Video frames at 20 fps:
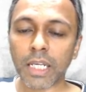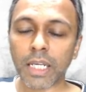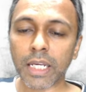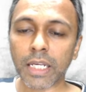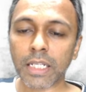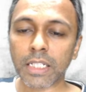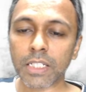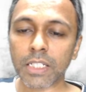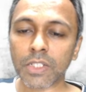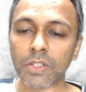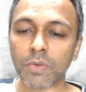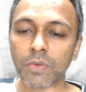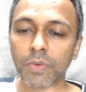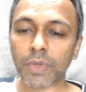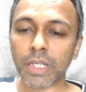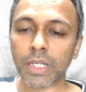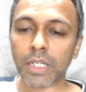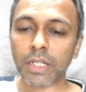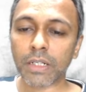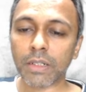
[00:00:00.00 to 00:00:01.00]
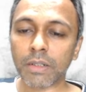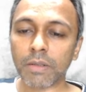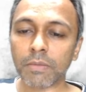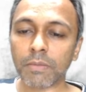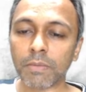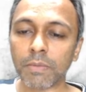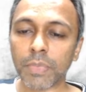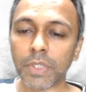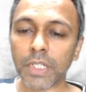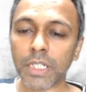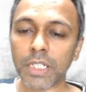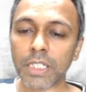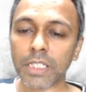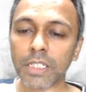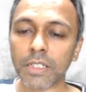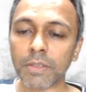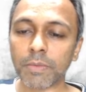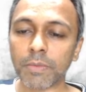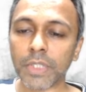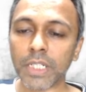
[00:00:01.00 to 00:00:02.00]
ax square
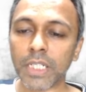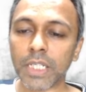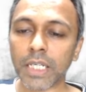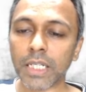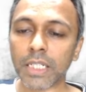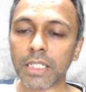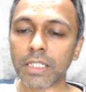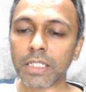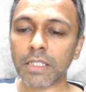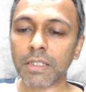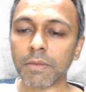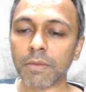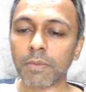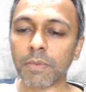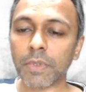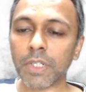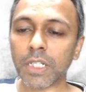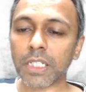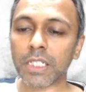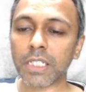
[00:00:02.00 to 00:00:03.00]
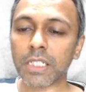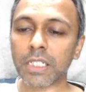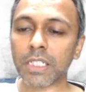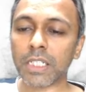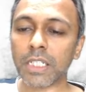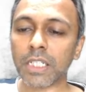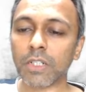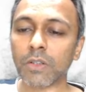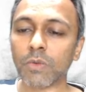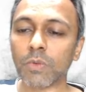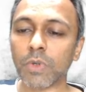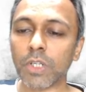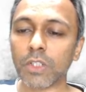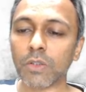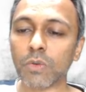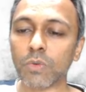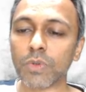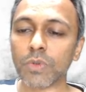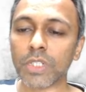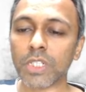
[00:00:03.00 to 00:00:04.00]
plus bx plus c
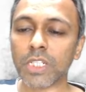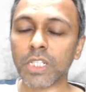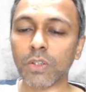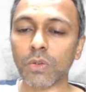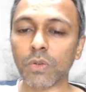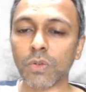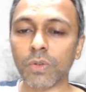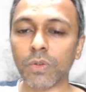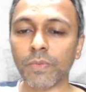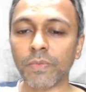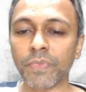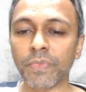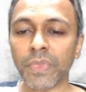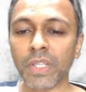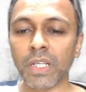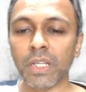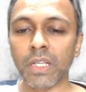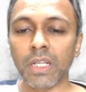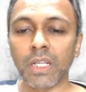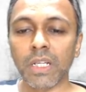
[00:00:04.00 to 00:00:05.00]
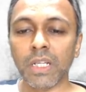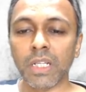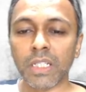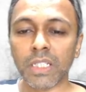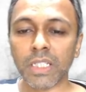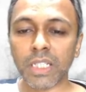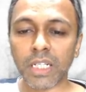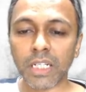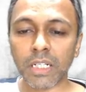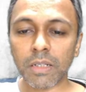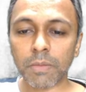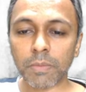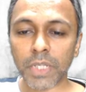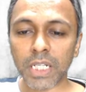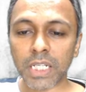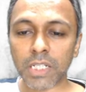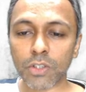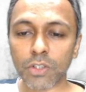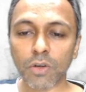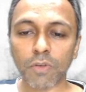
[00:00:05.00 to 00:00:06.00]
equal to 0, then
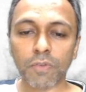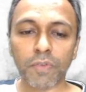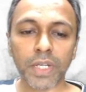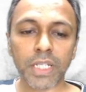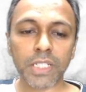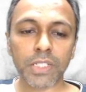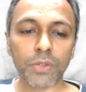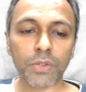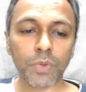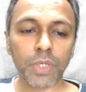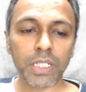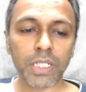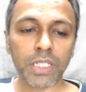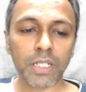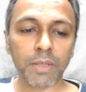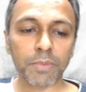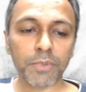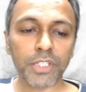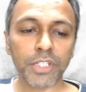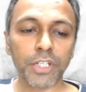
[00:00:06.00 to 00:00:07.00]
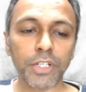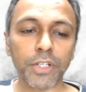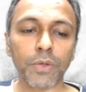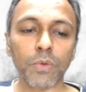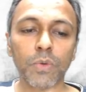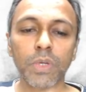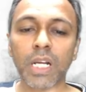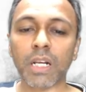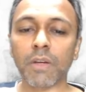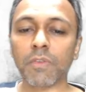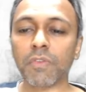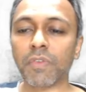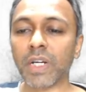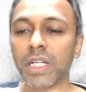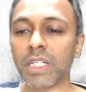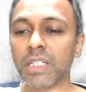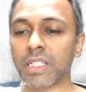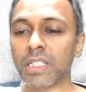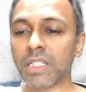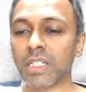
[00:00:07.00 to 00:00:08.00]
in place of x you can substitute
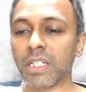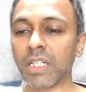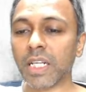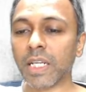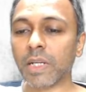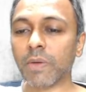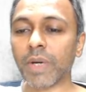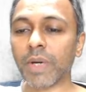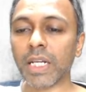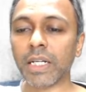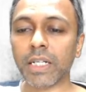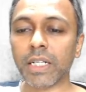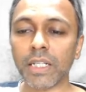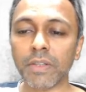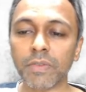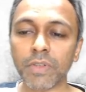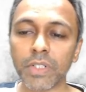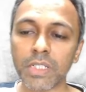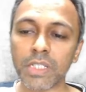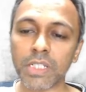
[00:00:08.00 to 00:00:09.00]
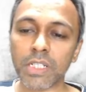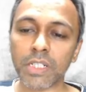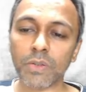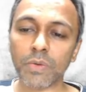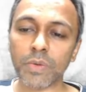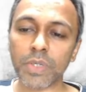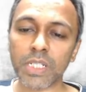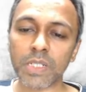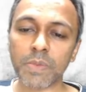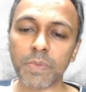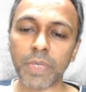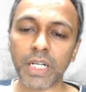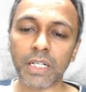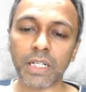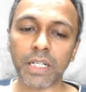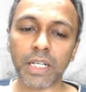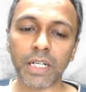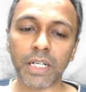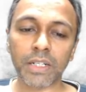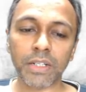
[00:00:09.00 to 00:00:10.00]
alpha and still equality with 0 is
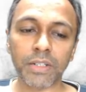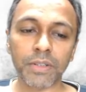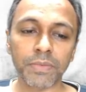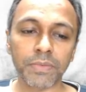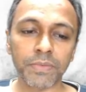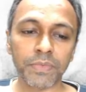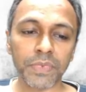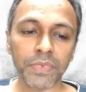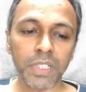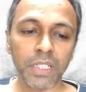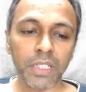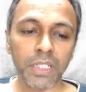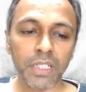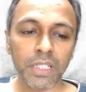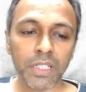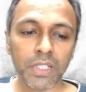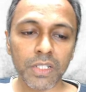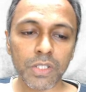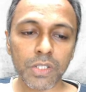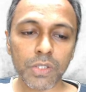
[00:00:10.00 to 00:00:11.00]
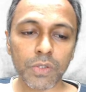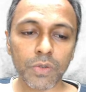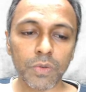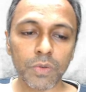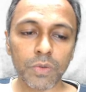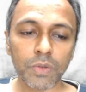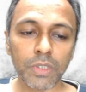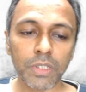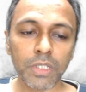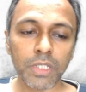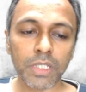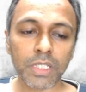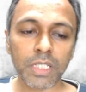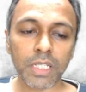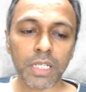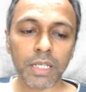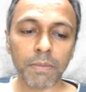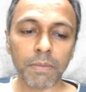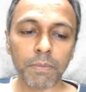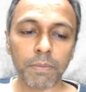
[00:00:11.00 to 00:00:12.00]
maintained. So
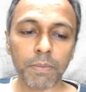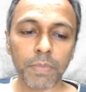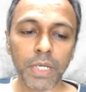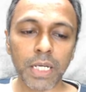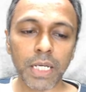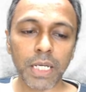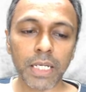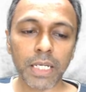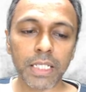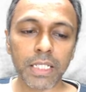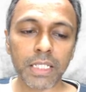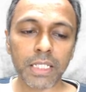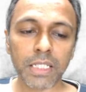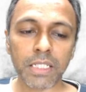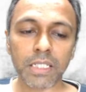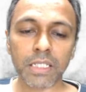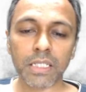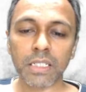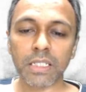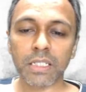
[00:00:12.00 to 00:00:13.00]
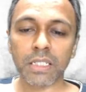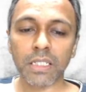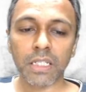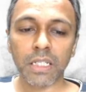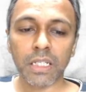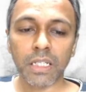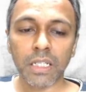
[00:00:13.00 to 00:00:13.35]
this implies